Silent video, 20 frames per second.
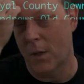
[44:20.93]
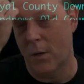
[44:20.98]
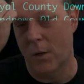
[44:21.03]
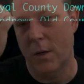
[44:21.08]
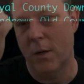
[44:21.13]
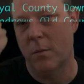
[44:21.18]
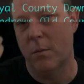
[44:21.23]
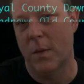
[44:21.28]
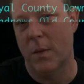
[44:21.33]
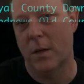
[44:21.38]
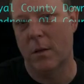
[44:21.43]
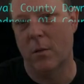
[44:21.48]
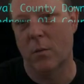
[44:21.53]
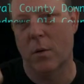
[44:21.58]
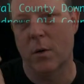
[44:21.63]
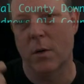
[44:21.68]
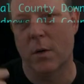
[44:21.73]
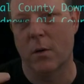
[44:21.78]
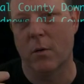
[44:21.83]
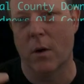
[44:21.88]
you need to make
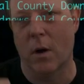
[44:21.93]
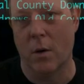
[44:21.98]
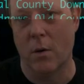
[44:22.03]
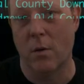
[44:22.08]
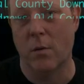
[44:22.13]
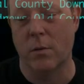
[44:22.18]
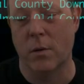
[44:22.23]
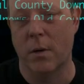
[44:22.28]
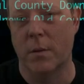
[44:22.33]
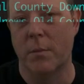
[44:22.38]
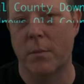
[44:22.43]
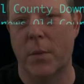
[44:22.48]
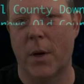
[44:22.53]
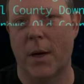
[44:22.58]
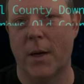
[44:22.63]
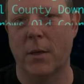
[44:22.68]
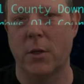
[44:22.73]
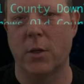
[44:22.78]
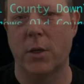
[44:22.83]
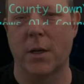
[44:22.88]
the work your own
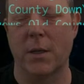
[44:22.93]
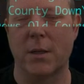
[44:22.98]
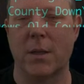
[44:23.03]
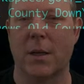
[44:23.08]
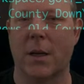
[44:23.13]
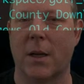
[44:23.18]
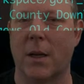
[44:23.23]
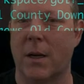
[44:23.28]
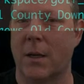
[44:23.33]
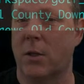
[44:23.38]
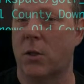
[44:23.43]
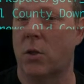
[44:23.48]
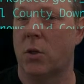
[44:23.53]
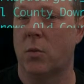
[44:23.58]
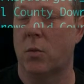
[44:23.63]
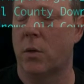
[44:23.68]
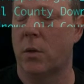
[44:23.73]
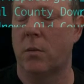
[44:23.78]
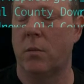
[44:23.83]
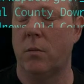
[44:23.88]
by ingesting it as
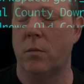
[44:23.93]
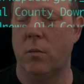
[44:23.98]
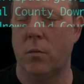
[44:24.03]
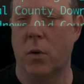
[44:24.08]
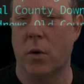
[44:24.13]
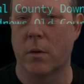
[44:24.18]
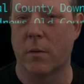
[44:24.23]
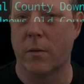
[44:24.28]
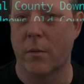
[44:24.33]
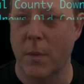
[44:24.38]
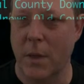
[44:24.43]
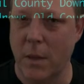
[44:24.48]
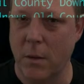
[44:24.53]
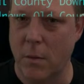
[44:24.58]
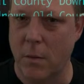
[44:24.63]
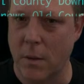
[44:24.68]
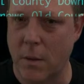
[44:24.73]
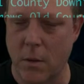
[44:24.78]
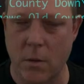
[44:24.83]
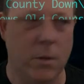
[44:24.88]
you would work from
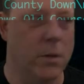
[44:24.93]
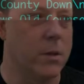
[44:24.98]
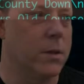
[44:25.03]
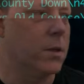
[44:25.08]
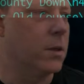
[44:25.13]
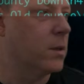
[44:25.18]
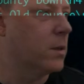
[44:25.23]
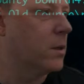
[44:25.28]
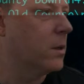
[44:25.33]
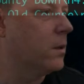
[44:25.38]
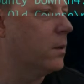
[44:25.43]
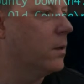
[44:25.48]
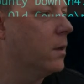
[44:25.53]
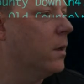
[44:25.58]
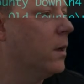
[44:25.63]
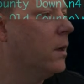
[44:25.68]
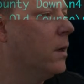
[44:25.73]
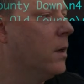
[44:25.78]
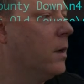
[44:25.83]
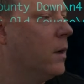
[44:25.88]
any research assistant.
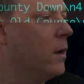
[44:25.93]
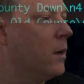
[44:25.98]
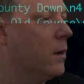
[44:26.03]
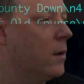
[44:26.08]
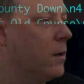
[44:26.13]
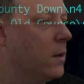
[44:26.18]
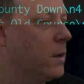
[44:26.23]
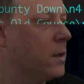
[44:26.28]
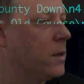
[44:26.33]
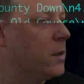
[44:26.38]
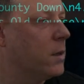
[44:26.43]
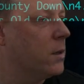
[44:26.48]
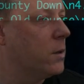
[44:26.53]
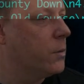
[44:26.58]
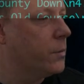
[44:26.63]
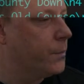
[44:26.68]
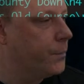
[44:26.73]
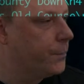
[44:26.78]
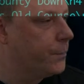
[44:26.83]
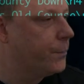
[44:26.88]

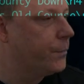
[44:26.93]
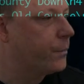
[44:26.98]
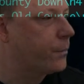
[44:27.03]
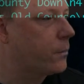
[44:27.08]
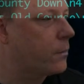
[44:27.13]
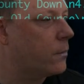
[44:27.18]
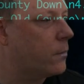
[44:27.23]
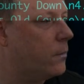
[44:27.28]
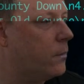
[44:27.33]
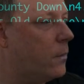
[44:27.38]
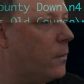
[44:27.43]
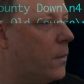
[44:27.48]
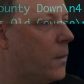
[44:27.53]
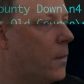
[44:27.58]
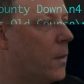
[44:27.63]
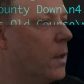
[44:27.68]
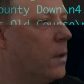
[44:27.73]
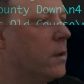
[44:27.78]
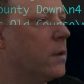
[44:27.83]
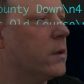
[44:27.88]
So
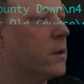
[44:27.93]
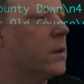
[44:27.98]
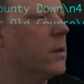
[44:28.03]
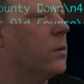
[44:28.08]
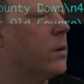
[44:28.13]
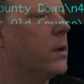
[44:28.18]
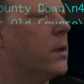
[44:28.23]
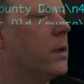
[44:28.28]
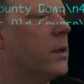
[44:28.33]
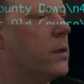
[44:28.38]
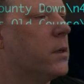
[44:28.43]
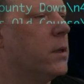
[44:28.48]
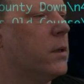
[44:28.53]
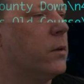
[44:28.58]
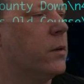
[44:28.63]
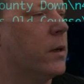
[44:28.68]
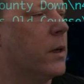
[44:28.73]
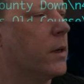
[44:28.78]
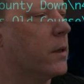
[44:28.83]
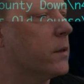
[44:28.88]
let's see what it needs
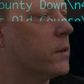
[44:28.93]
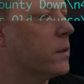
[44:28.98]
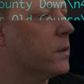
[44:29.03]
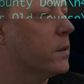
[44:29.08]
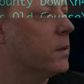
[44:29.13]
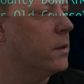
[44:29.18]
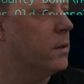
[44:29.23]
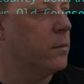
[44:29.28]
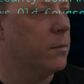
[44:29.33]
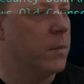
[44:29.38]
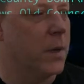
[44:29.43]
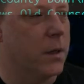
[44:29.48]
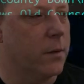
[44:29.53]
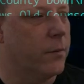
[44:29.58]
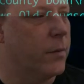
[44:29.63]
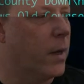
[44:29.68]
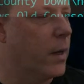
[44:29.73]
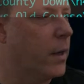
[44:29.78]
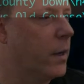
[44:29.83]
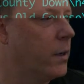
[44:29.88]
to do next. Make
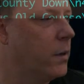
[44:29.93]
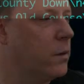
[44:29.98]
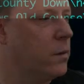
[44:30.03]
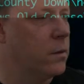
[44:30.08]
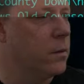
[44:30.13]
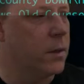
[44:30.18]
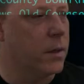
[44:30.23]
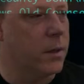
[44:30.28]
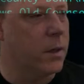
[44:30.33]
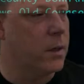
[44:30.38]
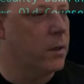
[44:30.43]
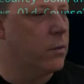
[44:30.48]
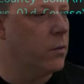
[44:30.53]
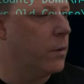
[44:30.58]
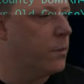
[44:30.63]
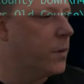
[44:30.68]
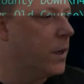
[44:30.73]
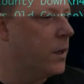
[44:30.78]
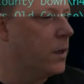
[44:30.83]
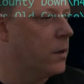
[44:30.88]
a file,
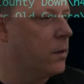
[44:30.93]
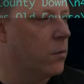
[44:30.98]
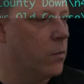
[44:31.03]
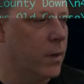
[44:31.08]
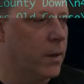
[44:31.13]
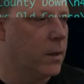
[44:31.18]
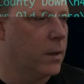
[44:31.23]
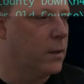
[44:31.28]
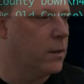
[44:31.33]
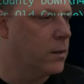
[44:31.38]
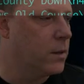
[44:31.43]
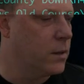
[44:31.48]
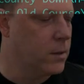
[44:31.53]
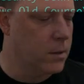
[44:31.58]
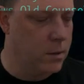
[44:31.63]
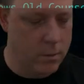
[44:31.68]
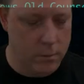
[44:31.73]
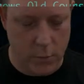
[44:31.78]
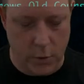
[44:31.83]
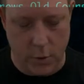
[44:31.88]
continue updating the ranking
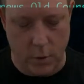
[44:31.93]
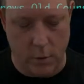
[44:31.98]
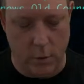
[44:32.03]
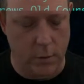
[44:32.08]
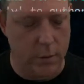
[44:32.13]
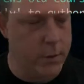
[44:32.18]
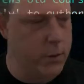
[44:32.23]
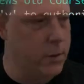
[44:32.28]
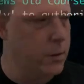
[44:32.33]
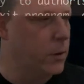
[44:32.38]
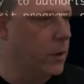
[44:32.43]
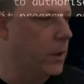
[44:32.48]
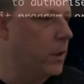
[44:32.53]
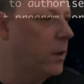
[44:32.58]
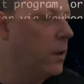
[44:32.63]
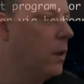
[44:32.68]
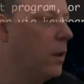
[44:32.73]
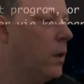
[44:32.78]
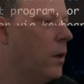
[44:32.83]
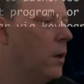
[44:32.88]
system. Sure, let's do it.